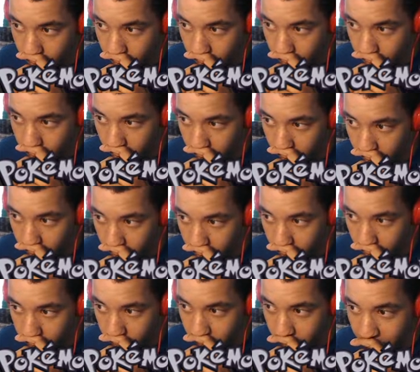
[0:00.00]
Oh no,
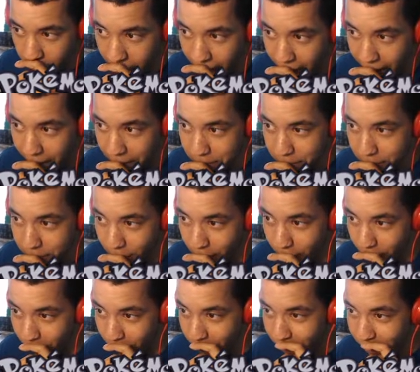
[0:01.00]

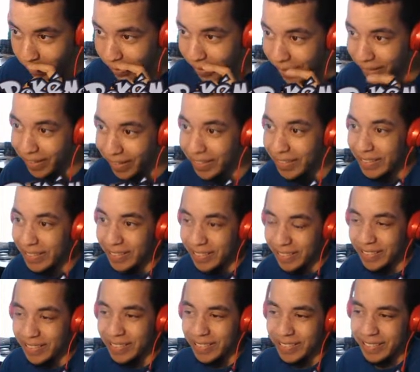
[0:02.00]
Absol.
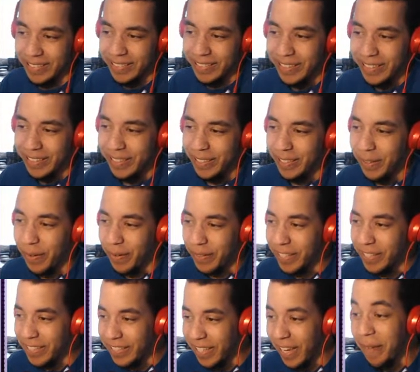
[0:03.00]
You know
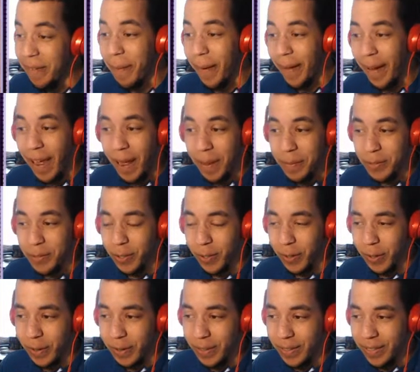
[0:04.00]
what they say about
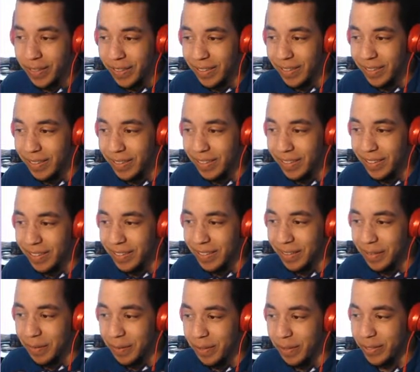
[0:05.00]
Absol?
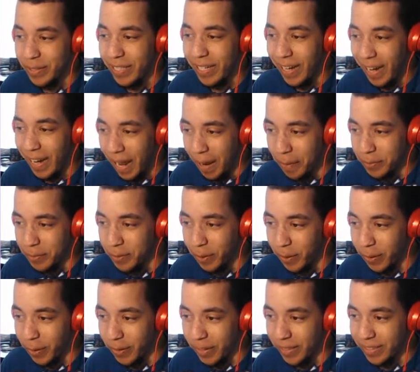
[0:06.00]
You see an
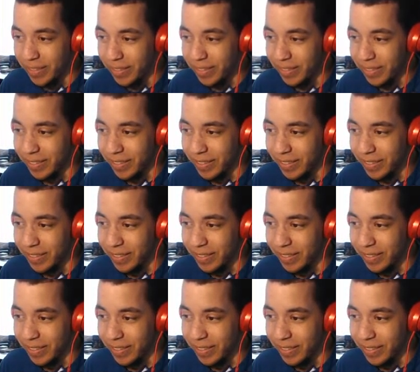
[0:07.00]
Absol, it's